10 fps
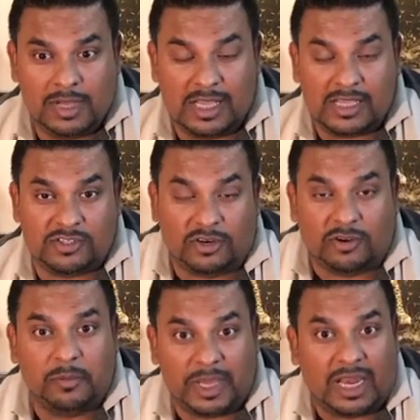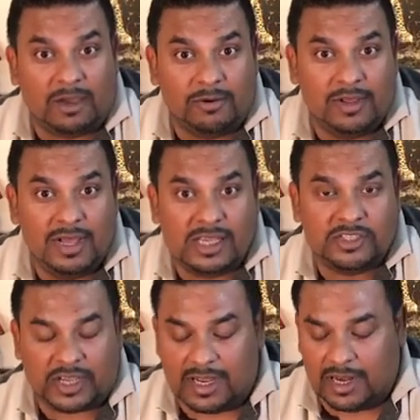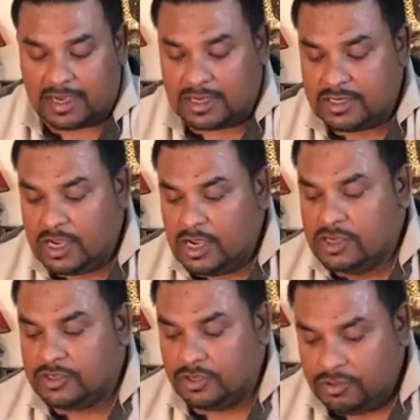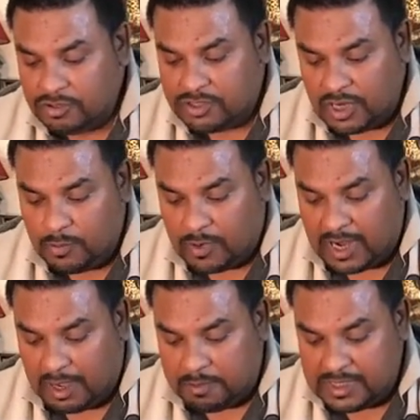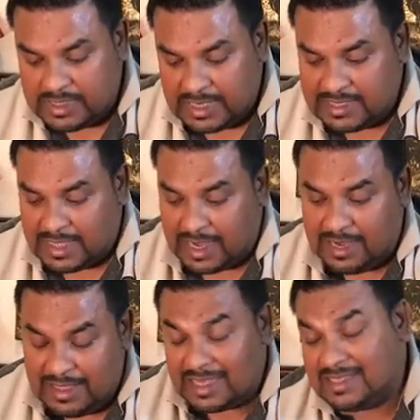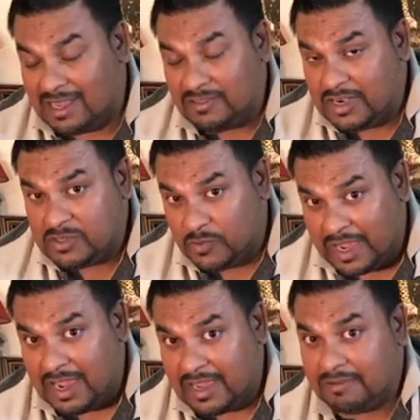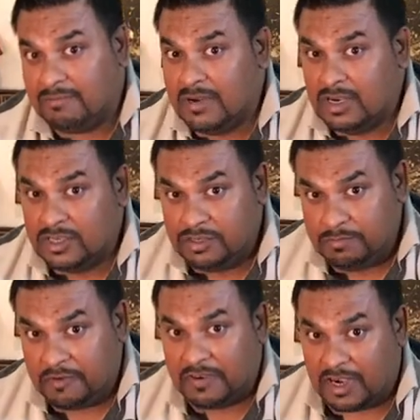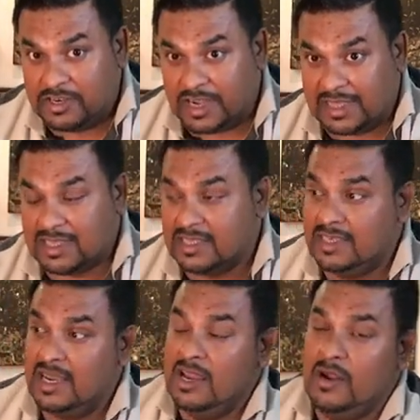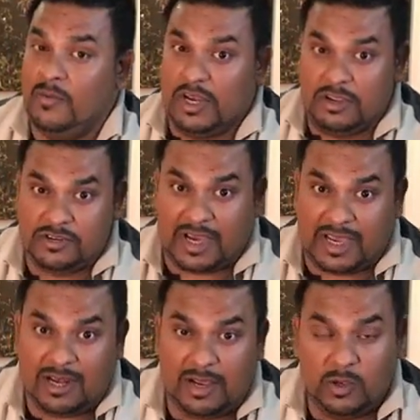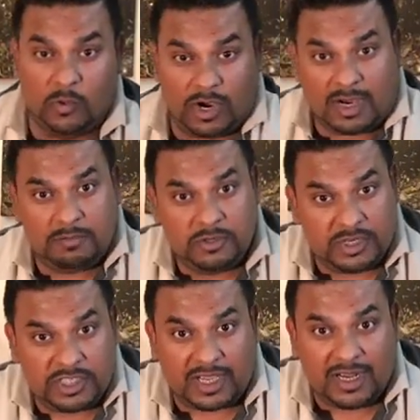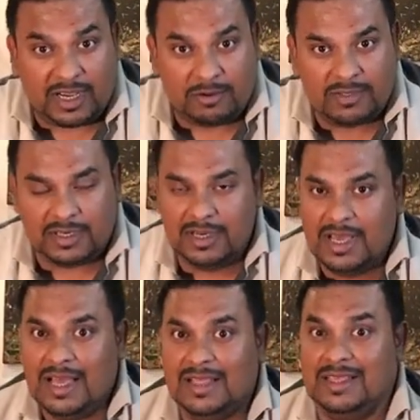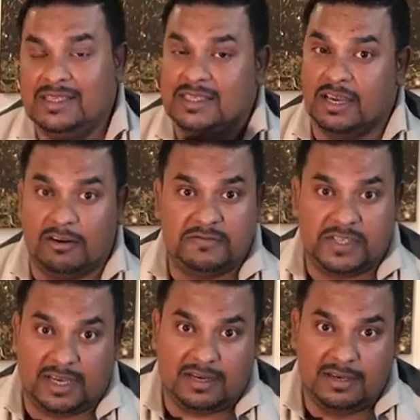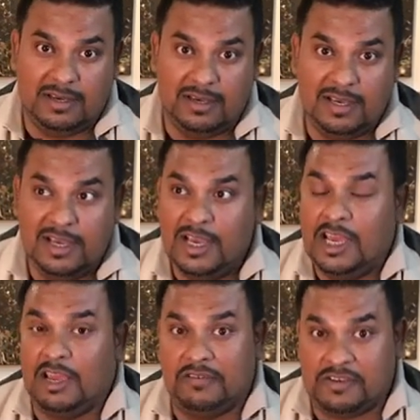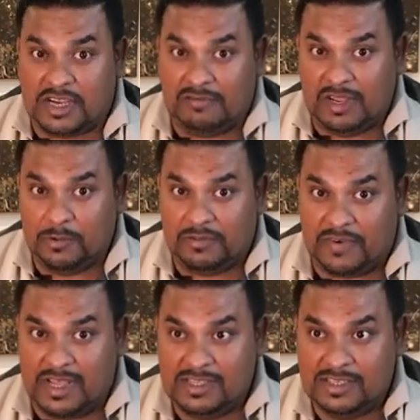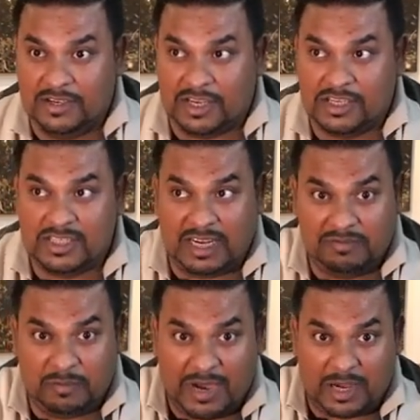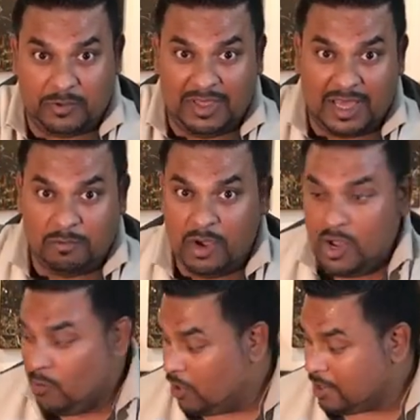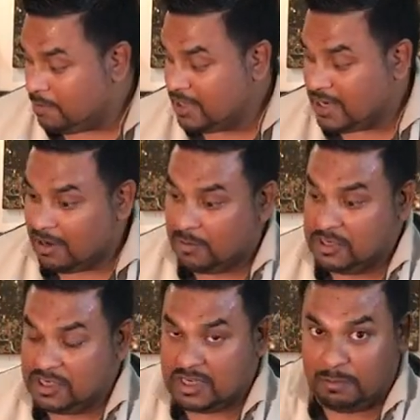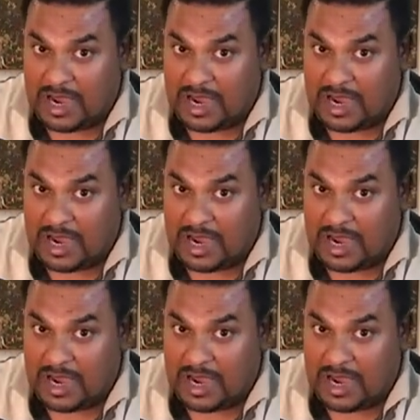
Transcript: it's not going to be allowed as check-in luggage. So usually what happens is that, that's the other reason why I prefer to drag this. When you drag it and you walk up to a check-in counter, this is out of sight. If you're traveling with friends, you can just leave the bag with them, walk up to the counter with just a